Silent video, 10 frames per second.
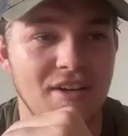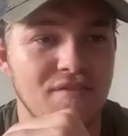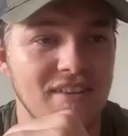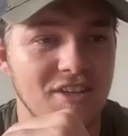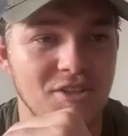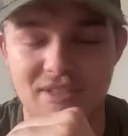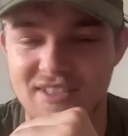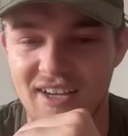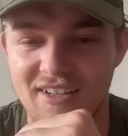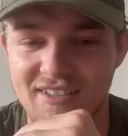I think they should be
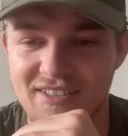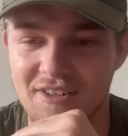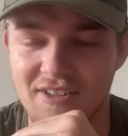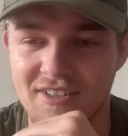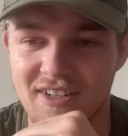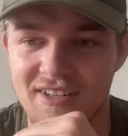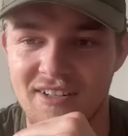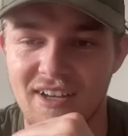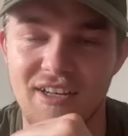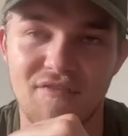taken seriously.
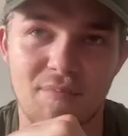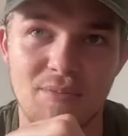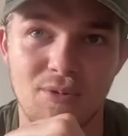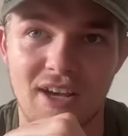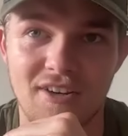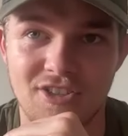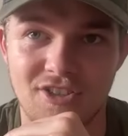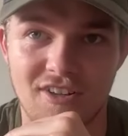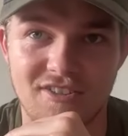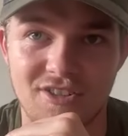And if people get the
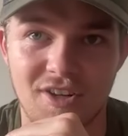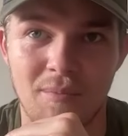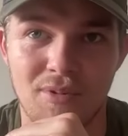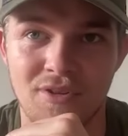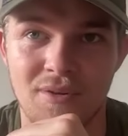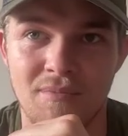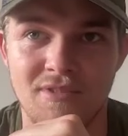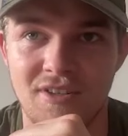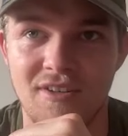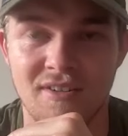chance to jump on them,
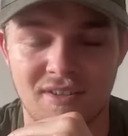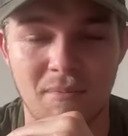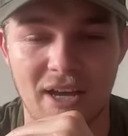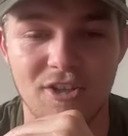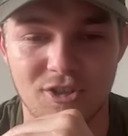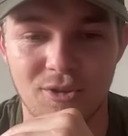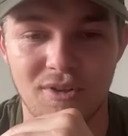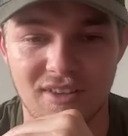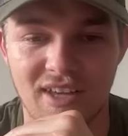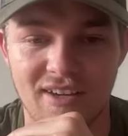to make
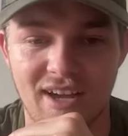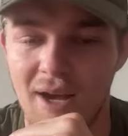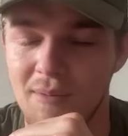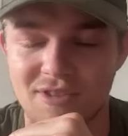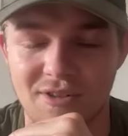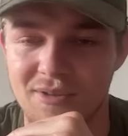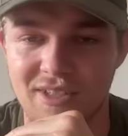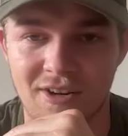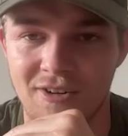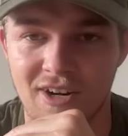sure that they
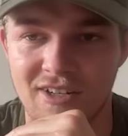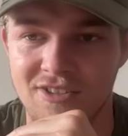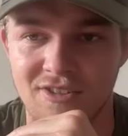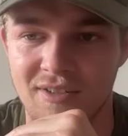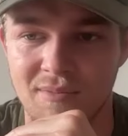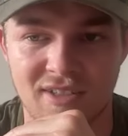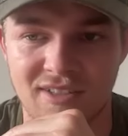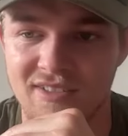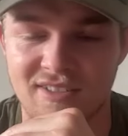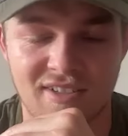absolutely go crazy on it
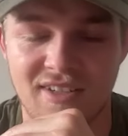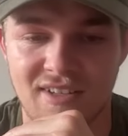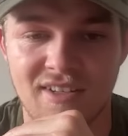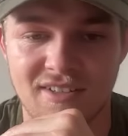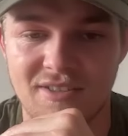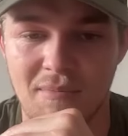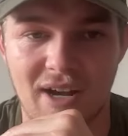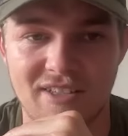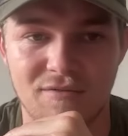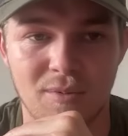because it's a
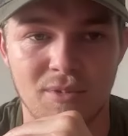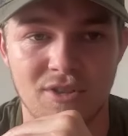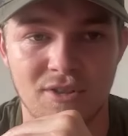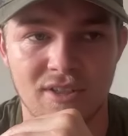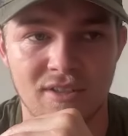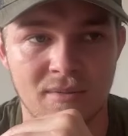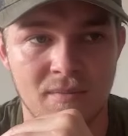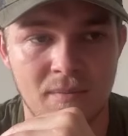massive opportunity.